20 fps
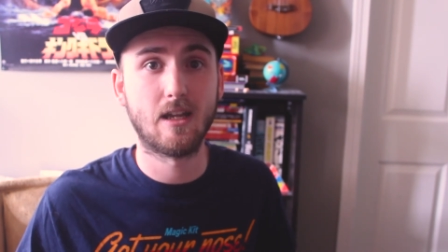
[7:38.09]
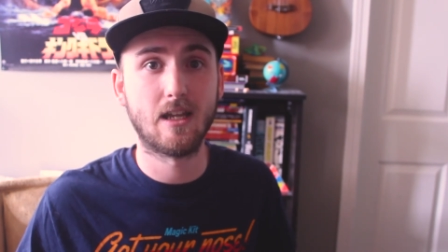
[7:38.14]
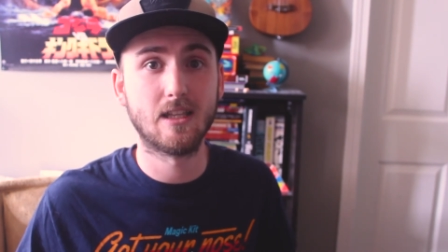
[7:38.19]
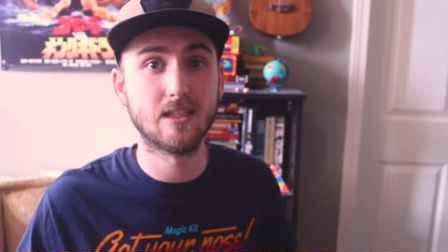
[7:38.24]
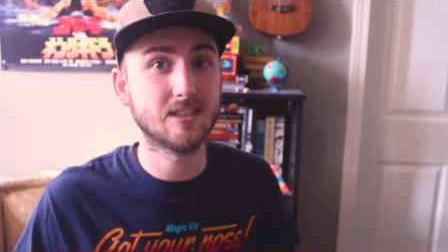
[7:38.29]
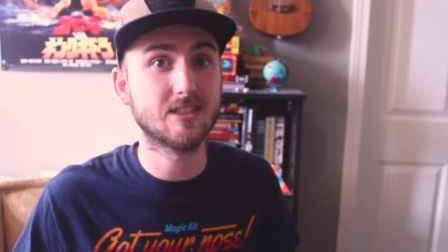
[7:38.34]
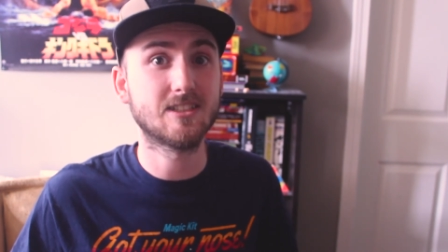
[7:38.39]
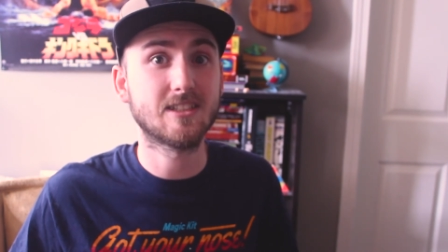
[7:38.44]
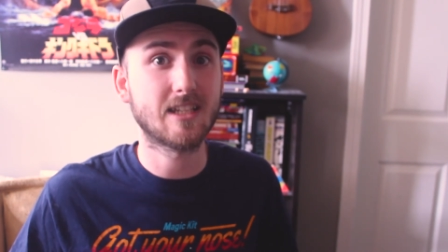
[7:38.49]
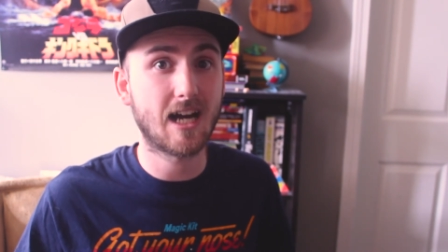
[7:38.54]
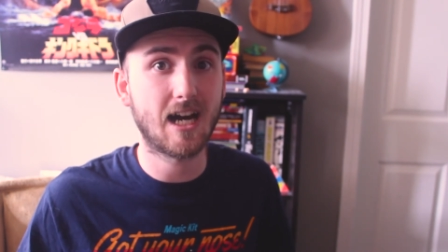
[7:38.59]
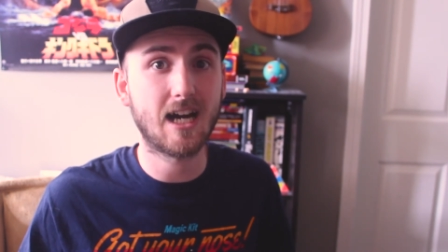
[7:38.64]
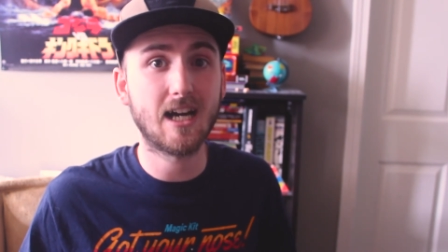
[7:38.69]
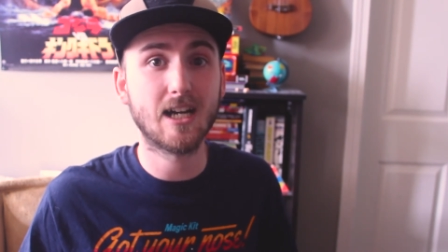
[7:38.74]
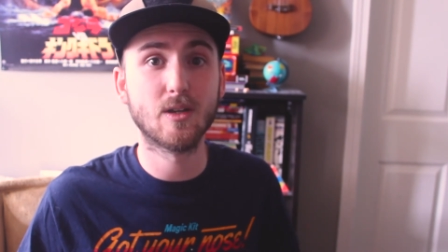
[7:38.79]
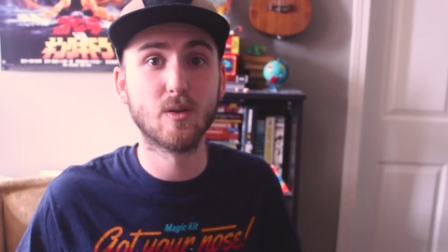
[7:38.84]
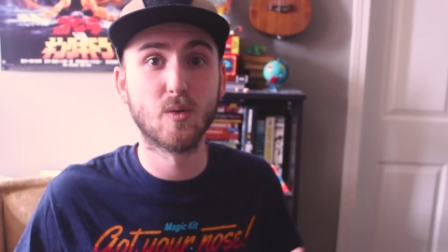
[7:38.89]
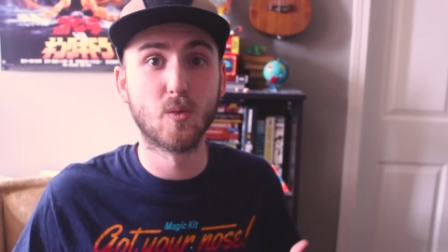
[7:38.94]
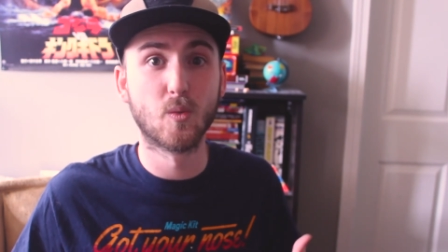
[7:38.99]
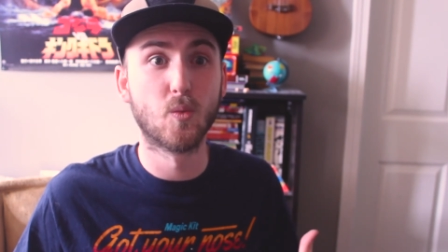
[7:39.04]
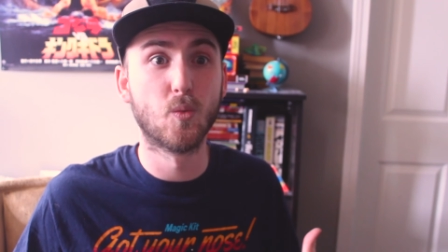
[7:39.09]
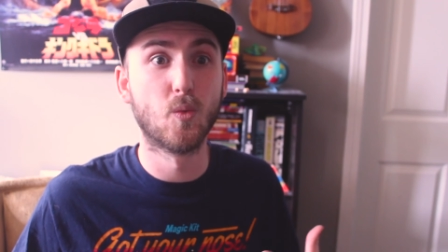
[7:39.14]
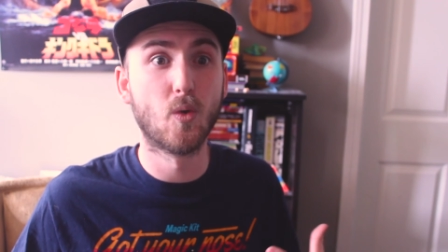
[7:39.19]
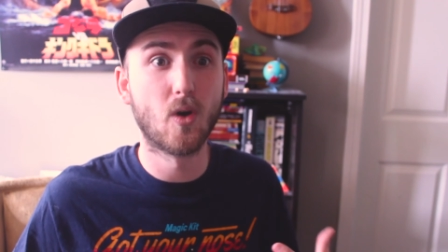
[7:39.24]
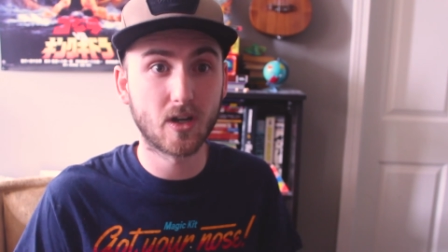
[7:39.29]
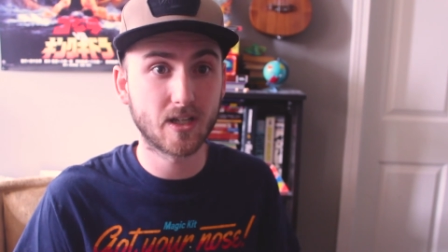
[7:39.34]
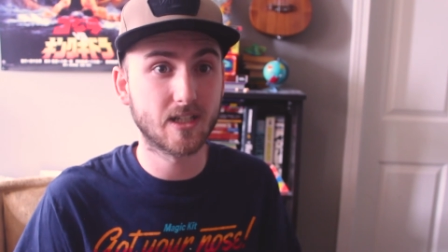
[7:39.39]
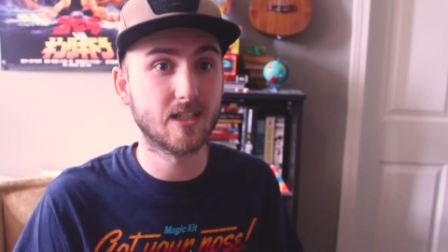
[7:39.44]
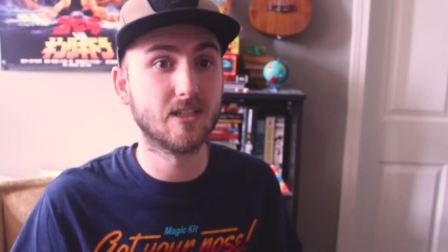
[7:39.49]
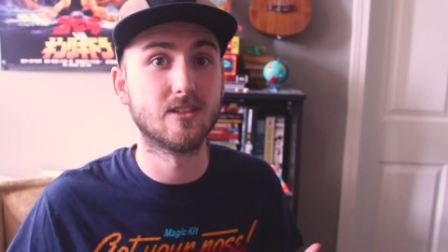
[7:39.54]
At least I
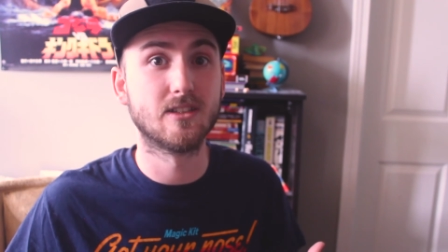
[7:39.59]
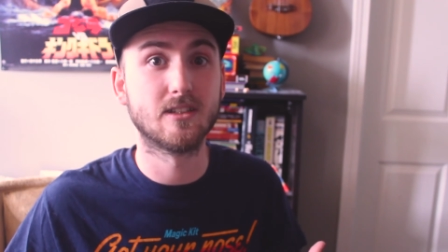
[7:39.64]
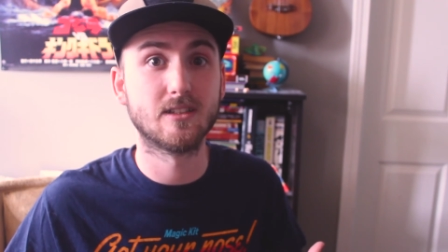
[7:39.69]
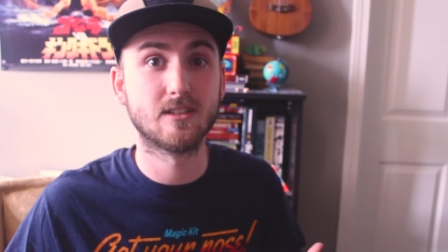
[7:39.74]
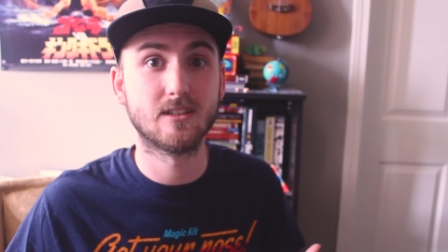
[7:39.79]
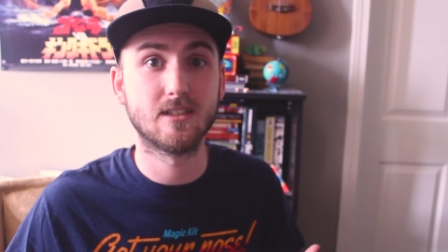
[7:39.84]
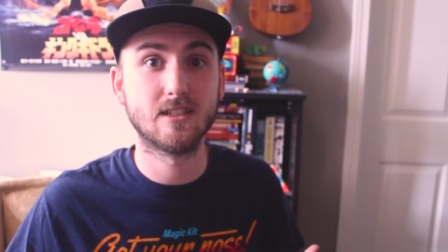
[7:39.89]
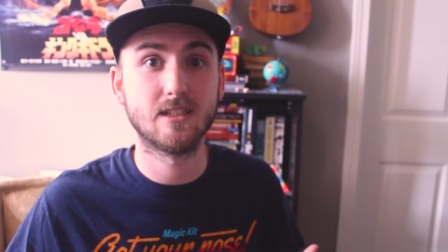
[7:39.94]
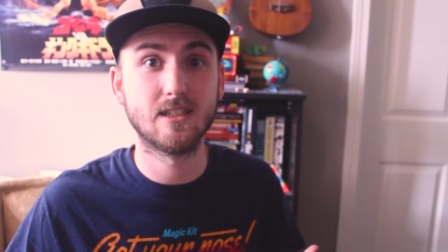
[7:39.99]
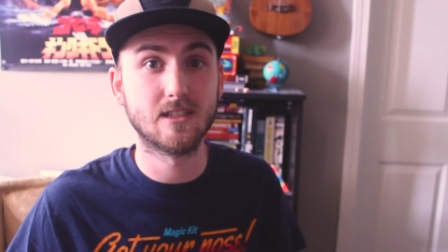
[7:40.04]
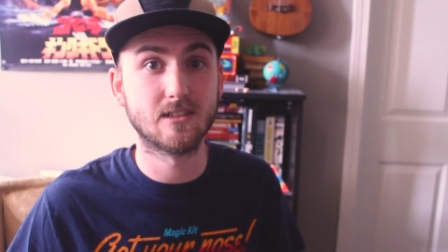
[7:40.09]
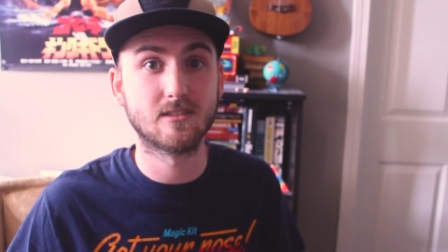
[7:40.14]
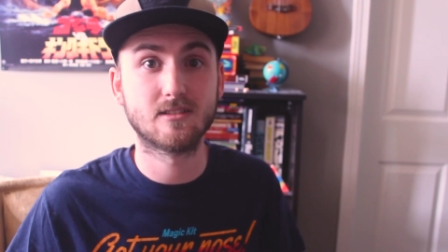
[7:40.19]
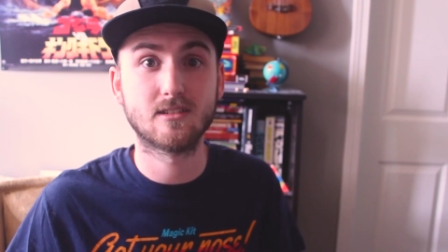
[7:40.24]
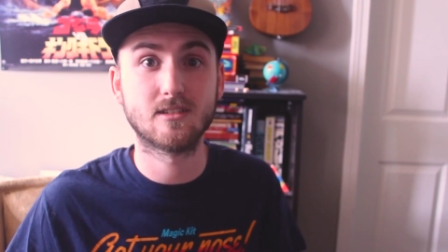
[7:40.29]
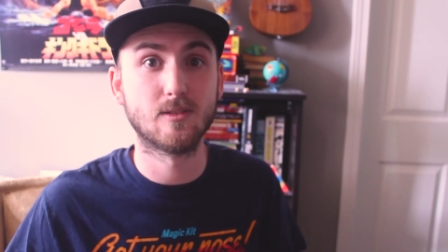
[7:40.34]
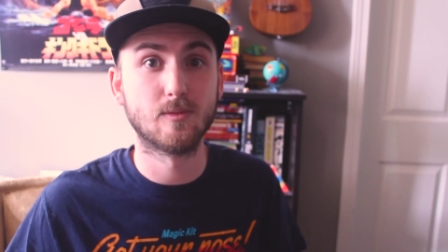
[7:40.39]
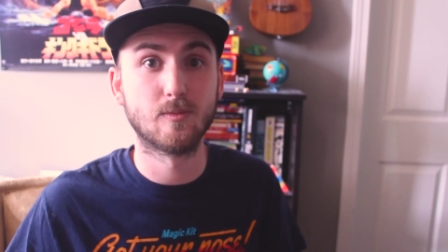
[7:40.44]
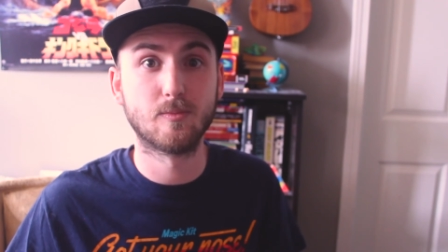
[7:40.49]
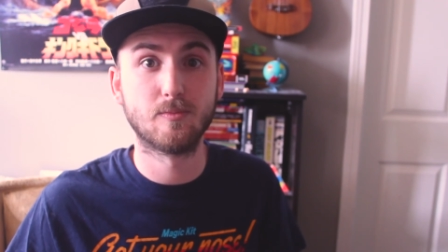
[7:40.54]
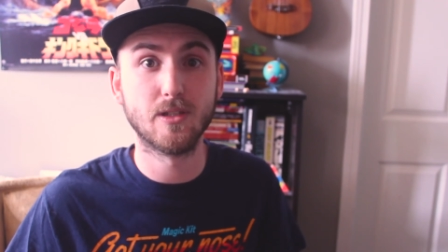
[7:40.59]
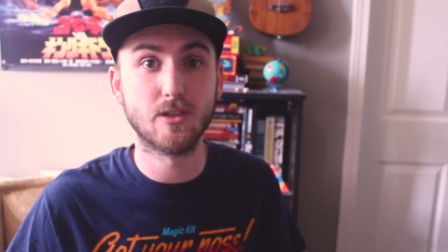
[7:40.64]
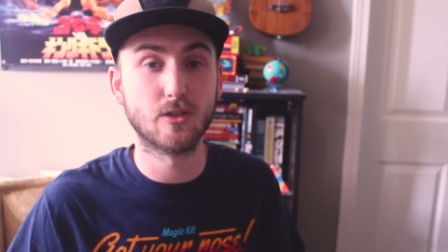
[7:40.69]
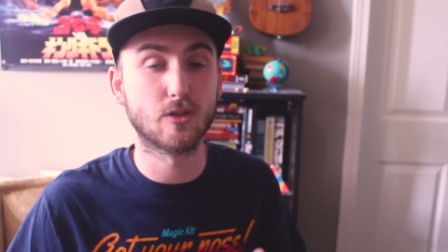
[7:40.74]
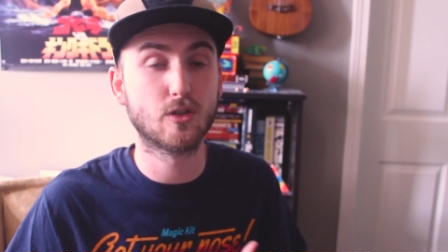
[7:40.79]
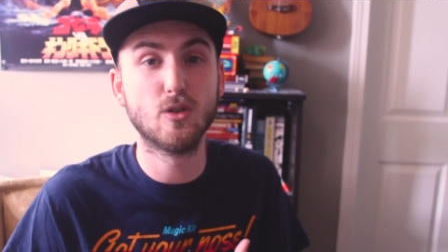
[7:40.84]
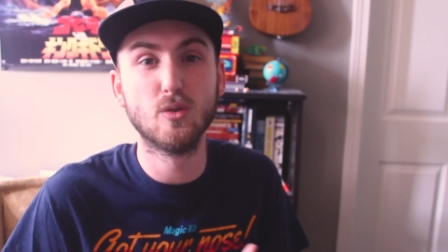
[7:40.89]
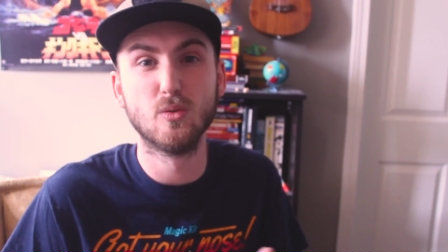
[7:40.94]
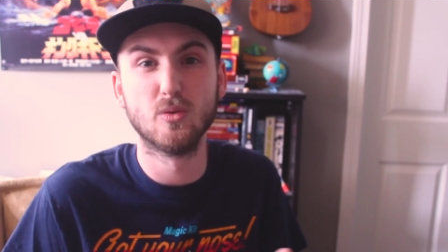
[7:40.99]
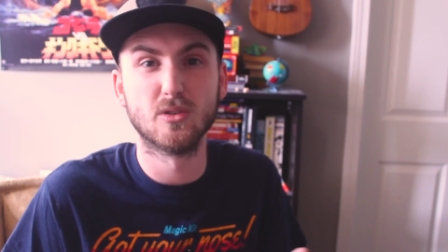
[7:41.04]
wanted it to be the
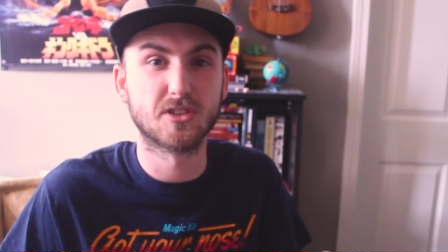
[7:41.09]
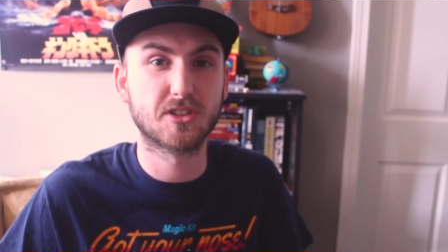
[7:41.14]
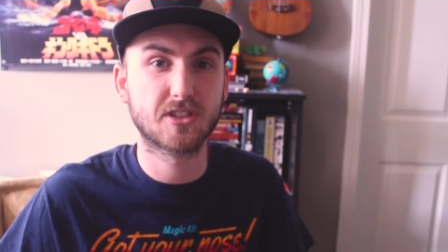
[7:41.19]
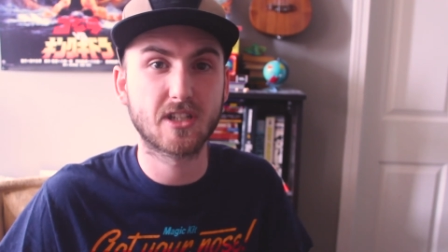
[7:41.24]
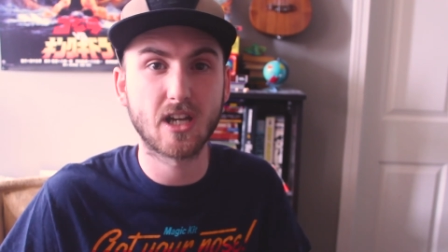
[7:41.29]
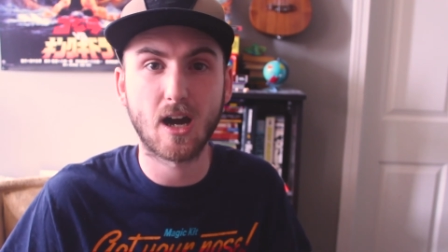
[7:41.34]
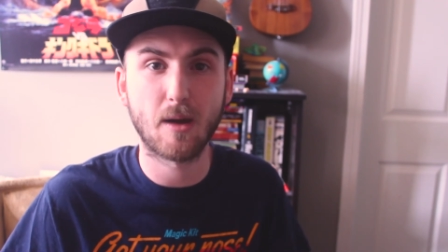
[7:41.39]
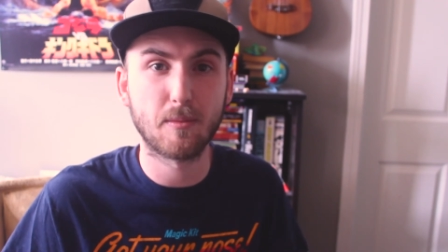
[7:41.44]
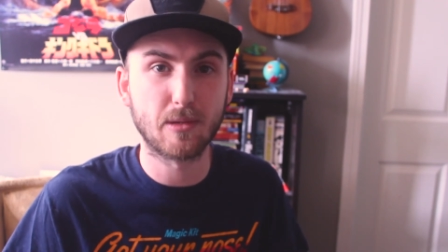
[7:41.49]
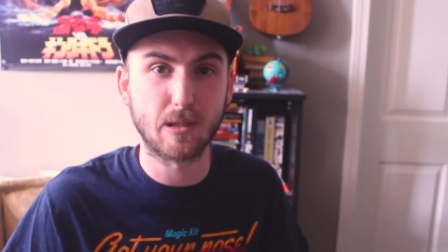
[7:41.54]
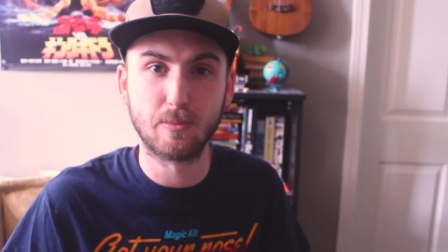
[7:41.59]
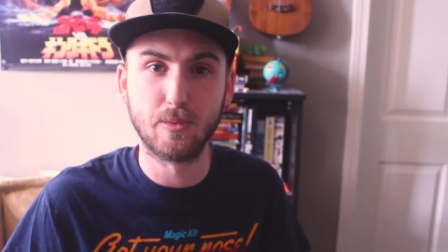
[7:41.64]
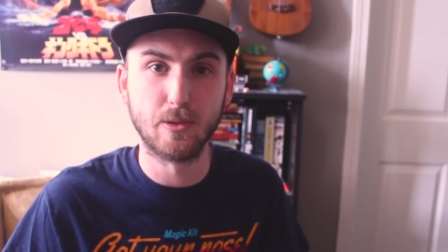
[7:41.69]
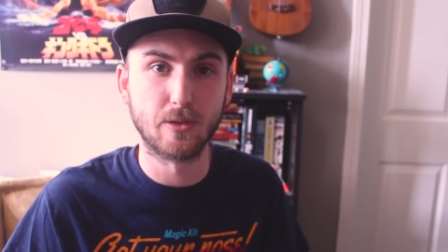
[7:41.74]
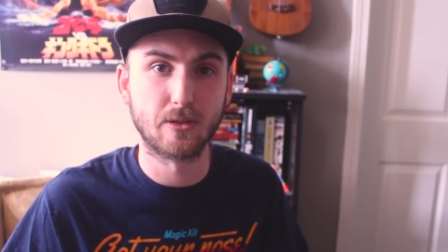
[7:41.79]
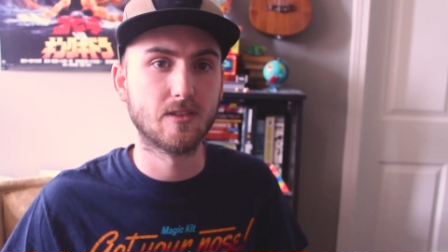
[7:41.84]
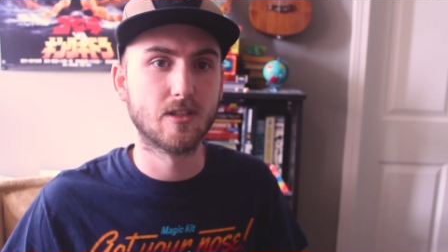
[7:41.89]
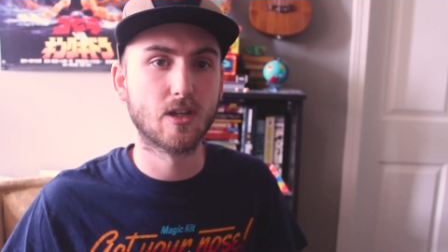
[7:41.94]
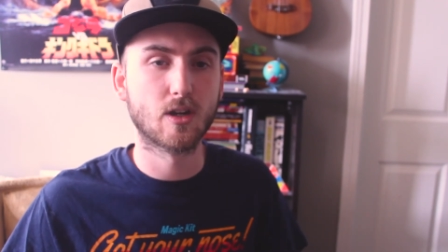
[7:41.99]
coolest comic book.